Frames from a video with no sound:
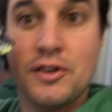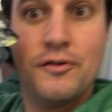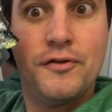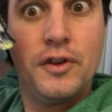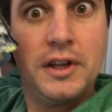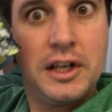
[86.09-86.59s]
So I'm
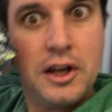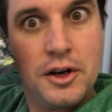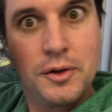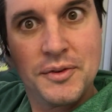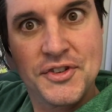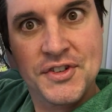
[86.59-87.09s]
fully
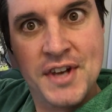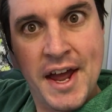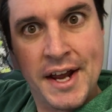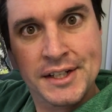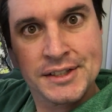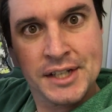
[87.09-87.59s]
loaded with
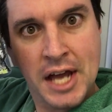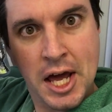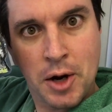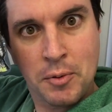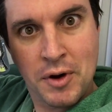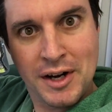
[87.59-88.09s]
snacks, and
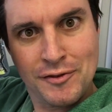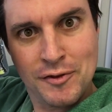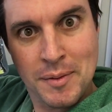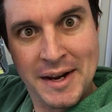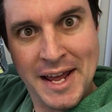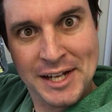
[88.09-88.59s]
I'm ready for
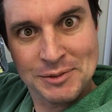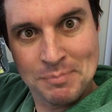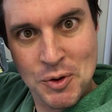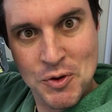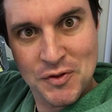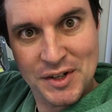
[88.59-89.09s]
my next
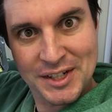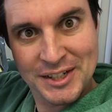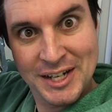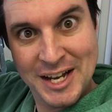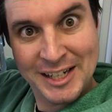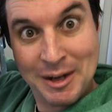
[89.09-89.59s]
movie.
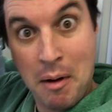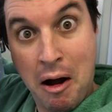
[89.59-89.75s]
Come